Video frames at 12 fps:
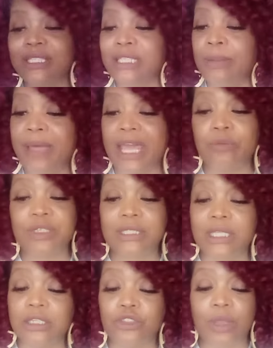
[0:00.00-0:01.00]
somebody was
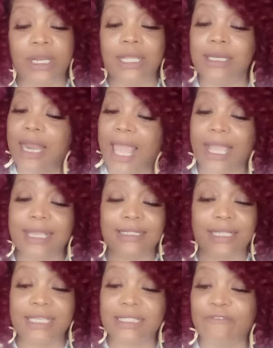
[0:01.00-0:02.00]
still trying to, and like I
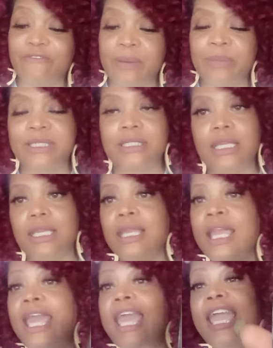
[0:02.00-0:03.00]
said, it's the feminine, see?
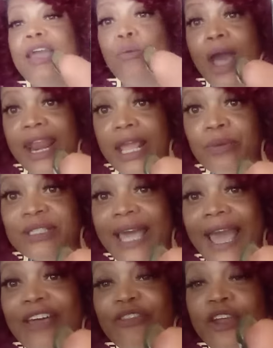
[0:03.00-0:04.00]
And while they was
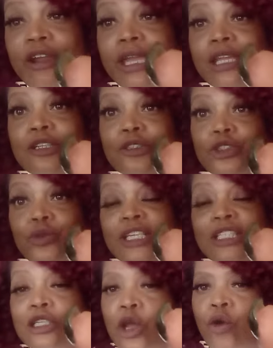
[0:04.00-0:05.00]
out there in the
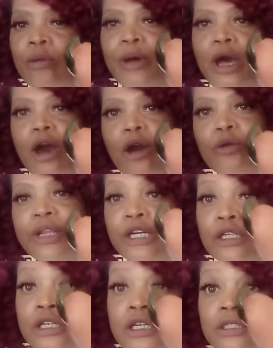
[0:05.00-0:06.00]
streets, lo and behold, they
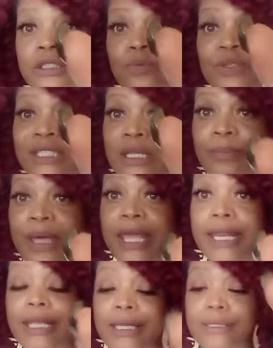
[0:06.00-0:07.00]
done hooked up with
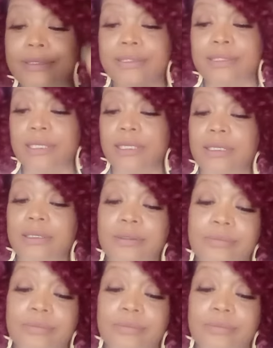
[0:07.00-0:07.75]
somebody else, see?